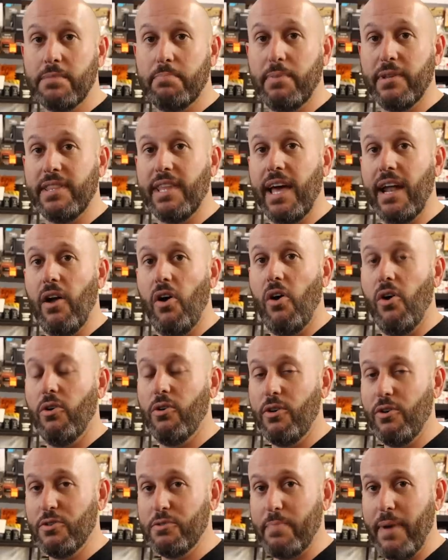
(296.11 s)
but that
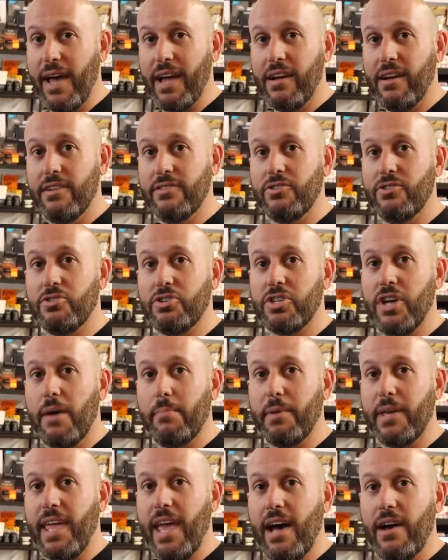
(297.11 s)
all goes back onto your
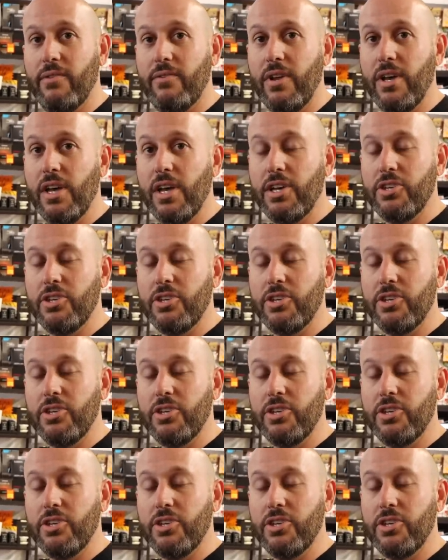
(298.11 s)
shop account,